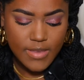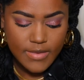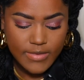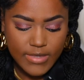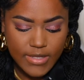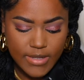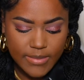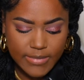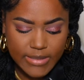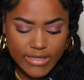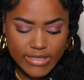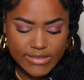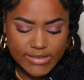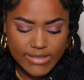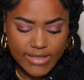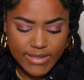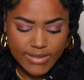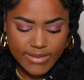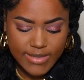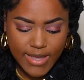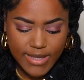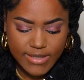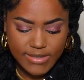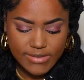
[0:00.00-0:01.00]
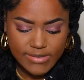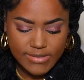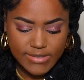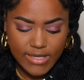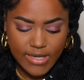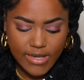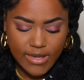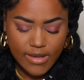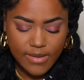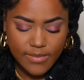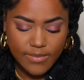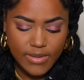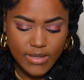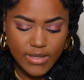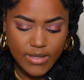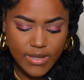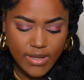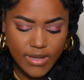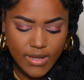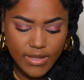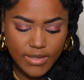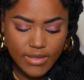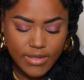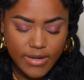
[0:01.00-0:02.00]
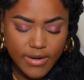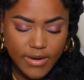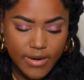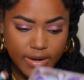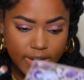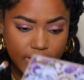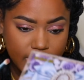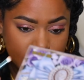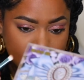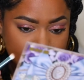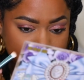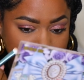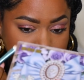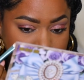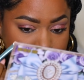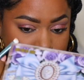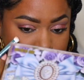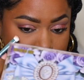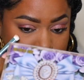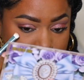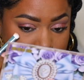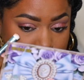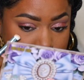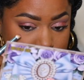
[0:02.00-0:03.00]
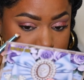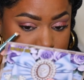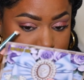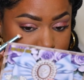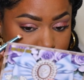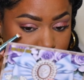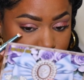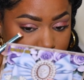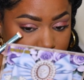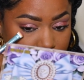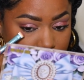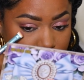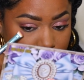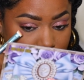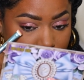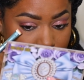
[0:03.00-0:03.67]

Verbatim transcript: Then I'm gonna take that same color and just smoke it